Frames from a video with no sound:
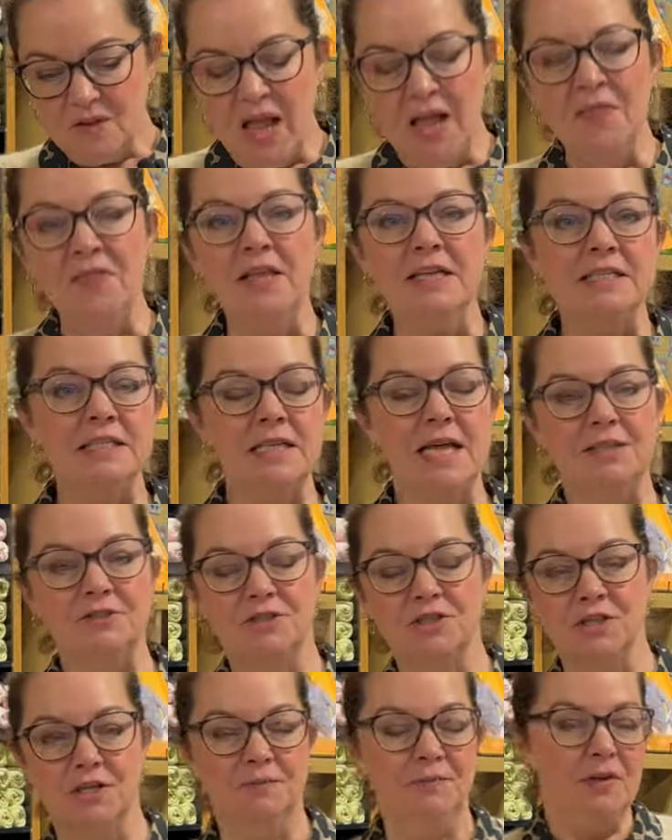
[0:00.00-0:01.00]
And this led
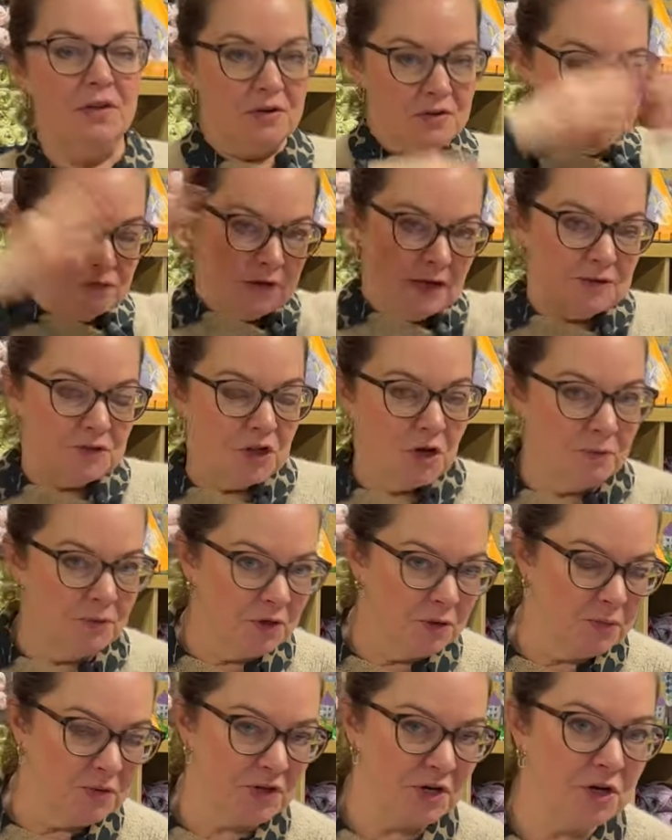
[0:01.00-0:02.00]
to Fran coming
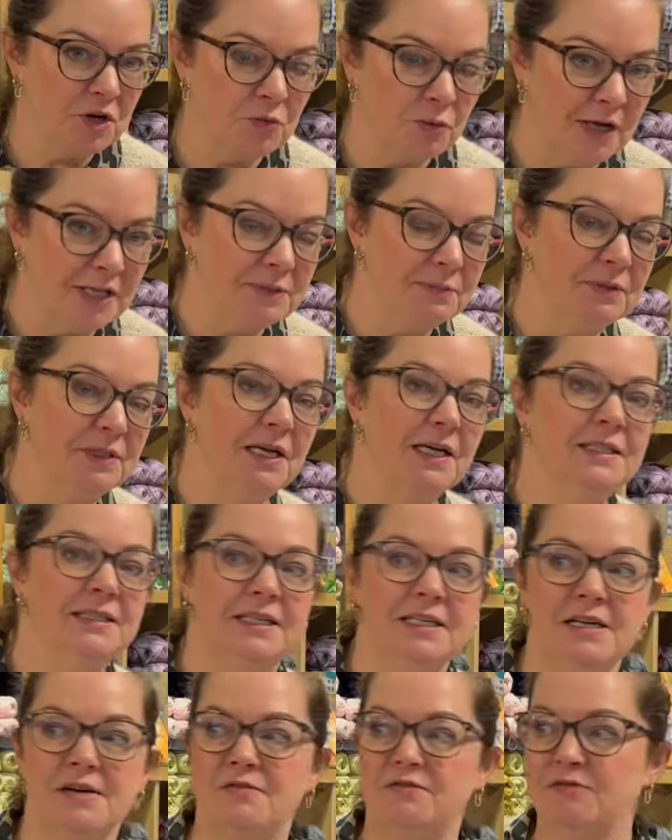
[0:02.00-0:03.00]
up with an incredible idea